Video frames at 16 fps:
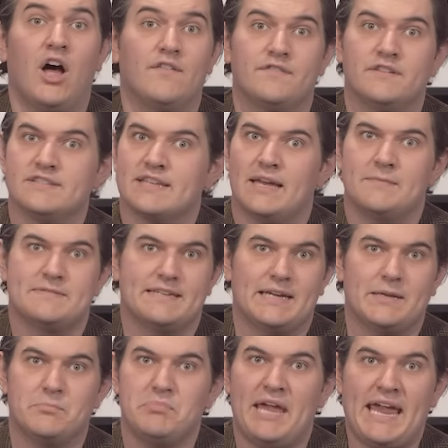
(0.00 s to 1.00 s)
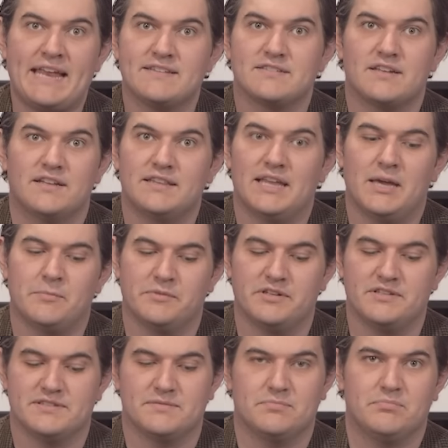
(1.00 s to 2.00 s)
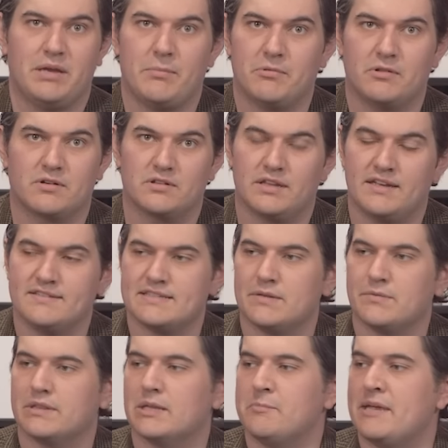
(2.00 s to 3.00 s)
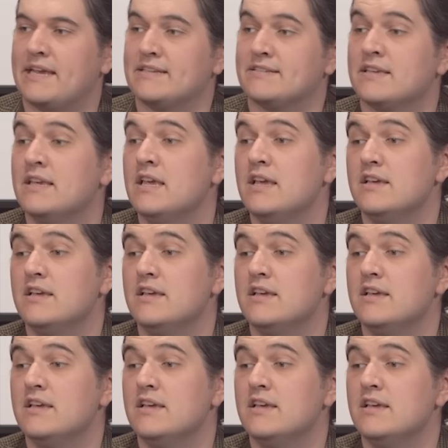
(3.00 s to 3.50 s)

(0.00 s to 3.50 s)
Oftentimes they get paint on them because people are lazy when they paint.